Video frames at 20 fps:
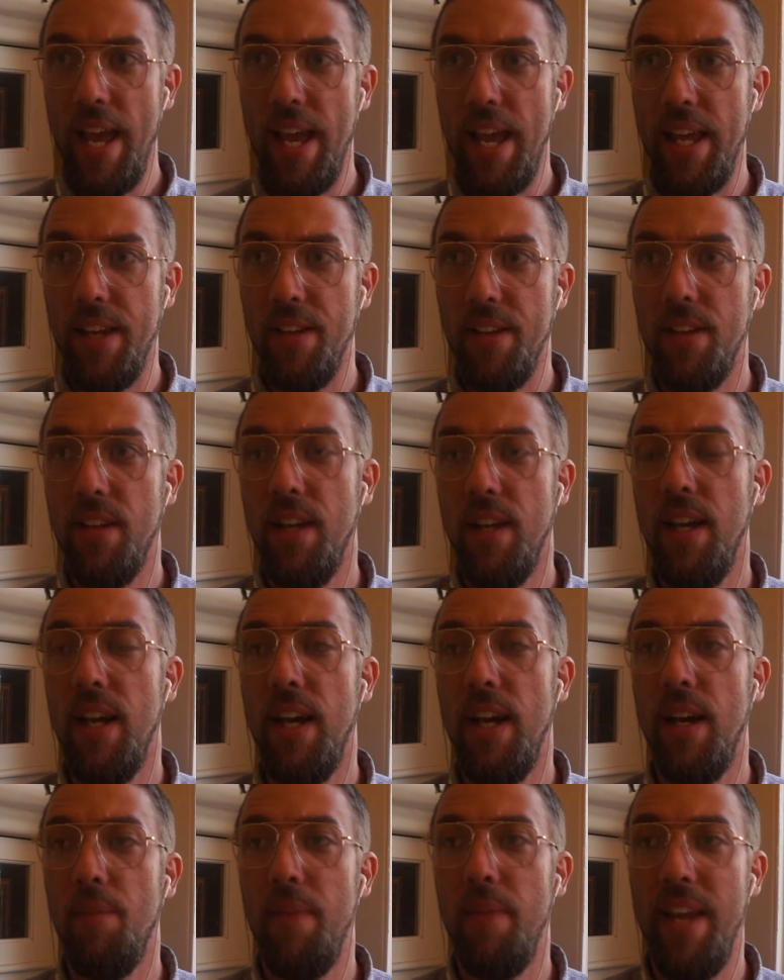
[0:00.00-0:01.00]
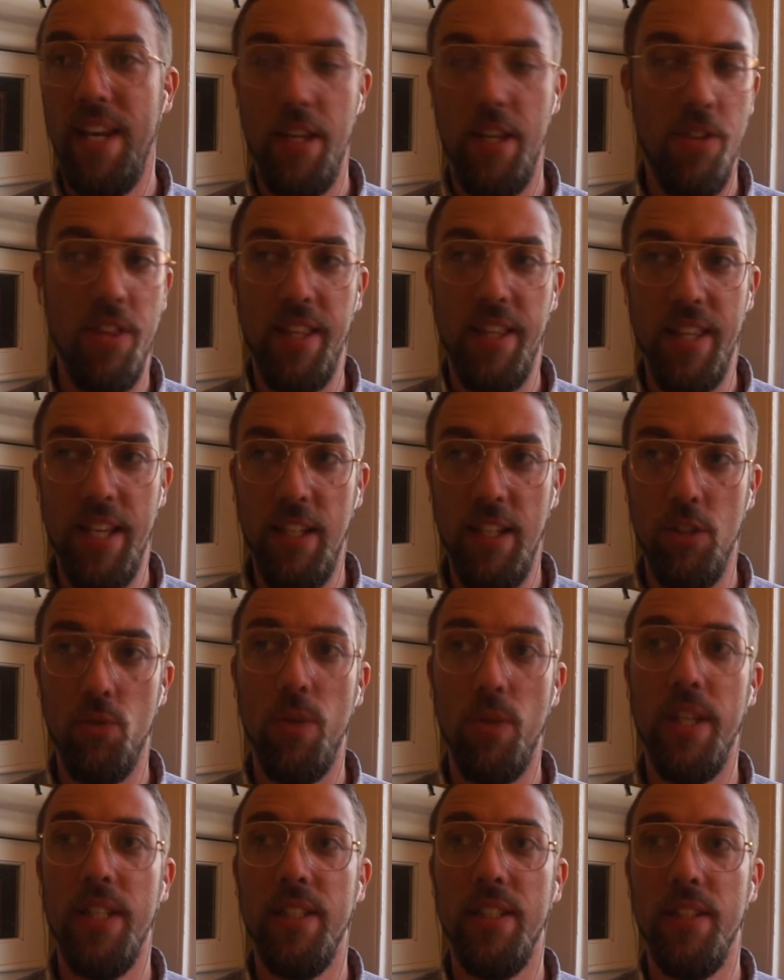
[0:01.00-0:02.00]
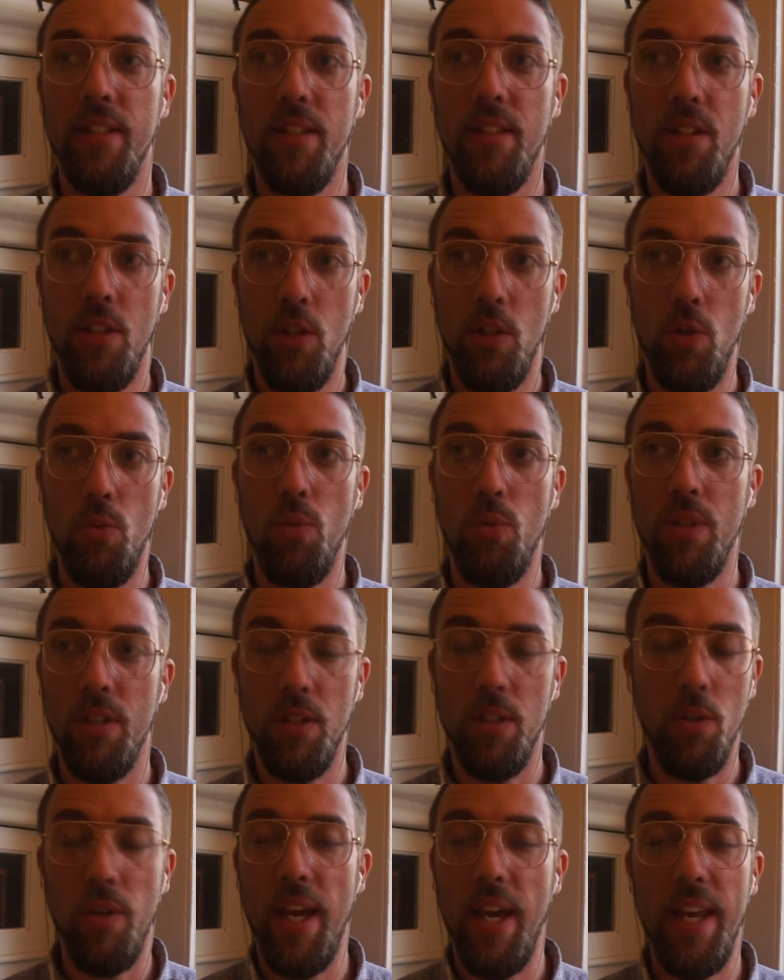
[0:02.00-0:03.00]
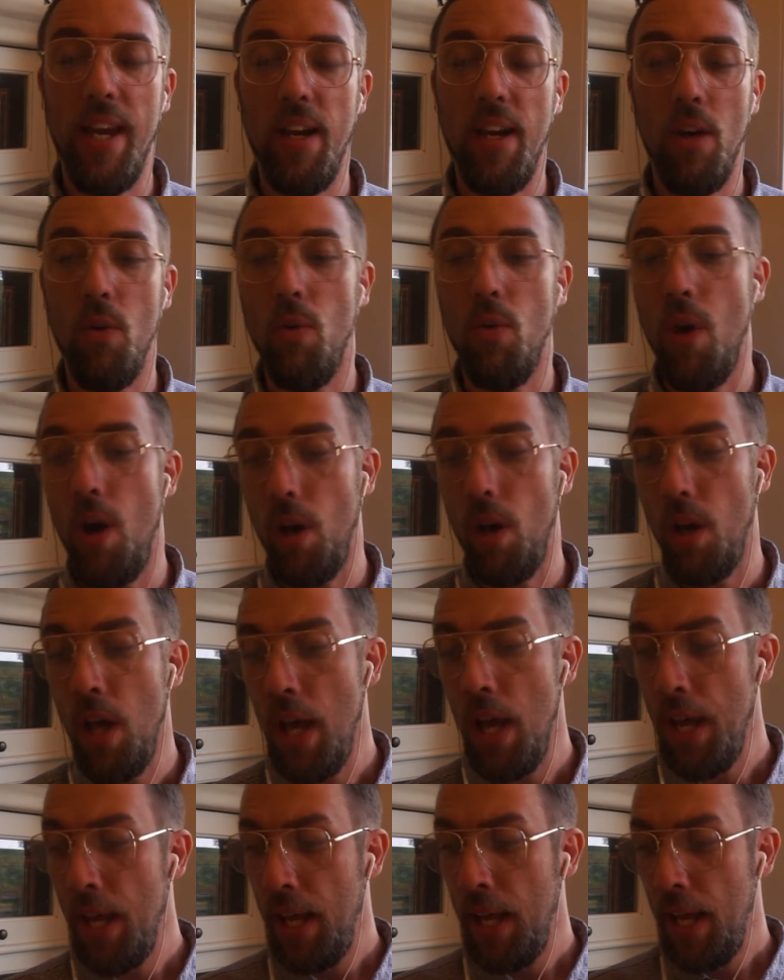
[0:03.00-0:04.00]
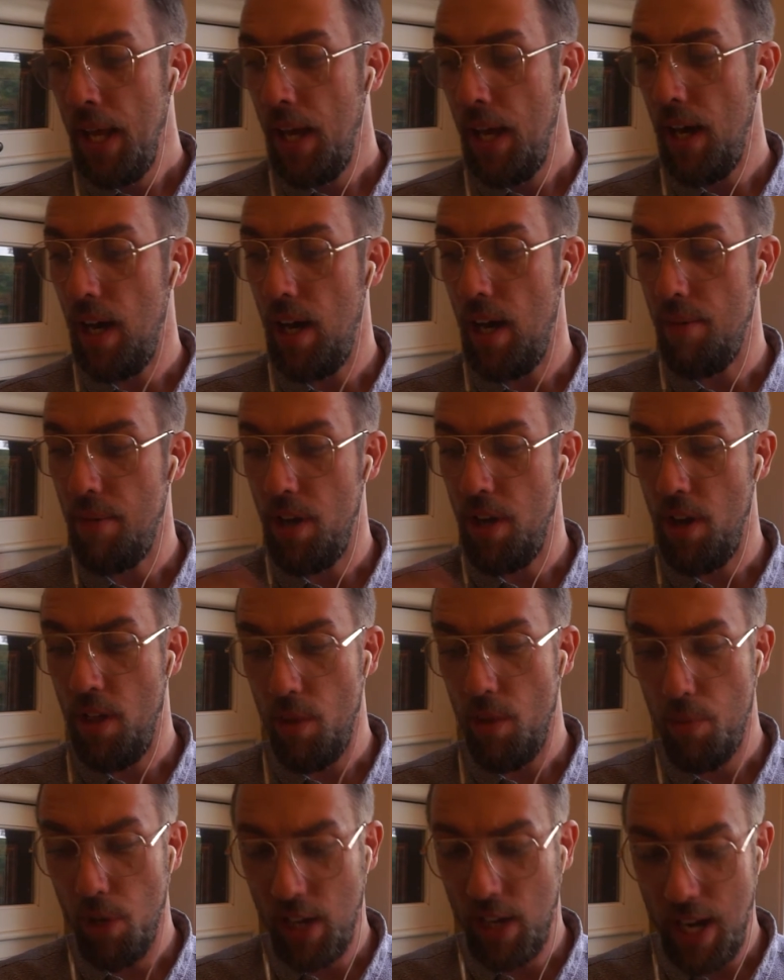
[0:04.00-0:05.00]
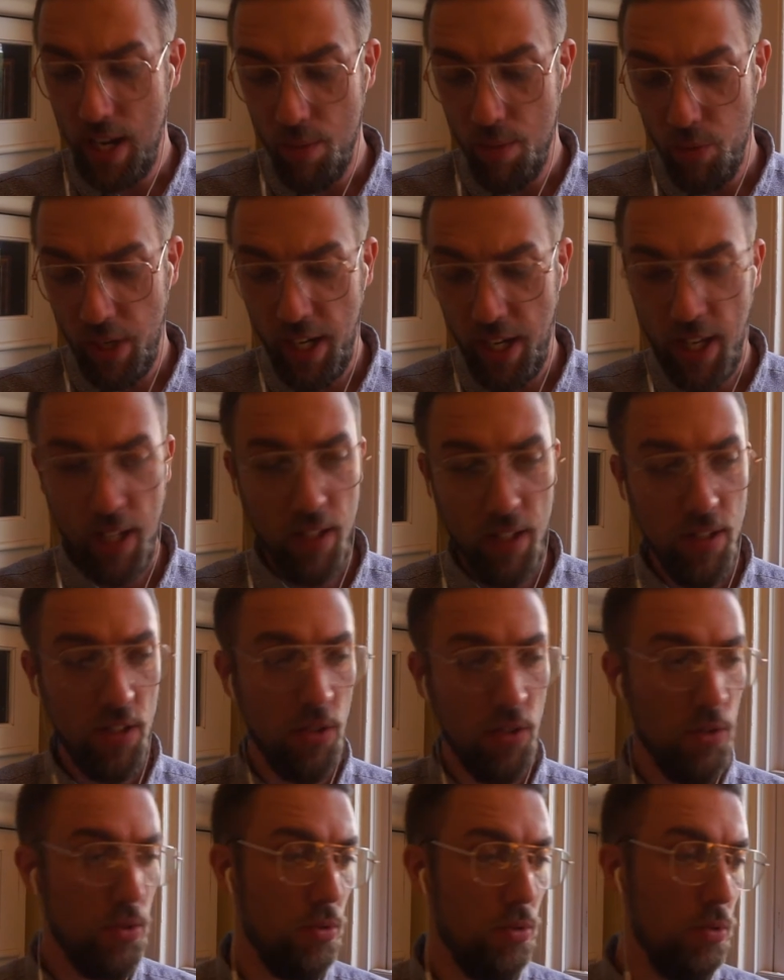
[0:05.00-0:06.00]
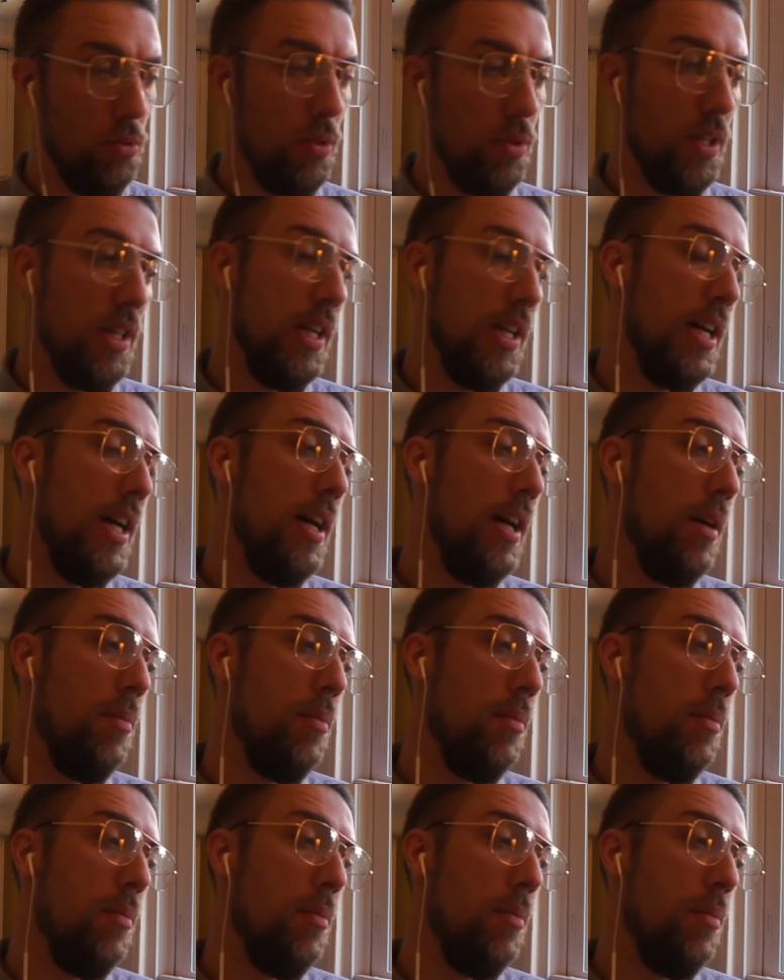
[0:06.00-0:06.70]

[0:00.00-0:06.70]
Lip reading: And anything that he's written, you cannot go wrong. Another book I am reading to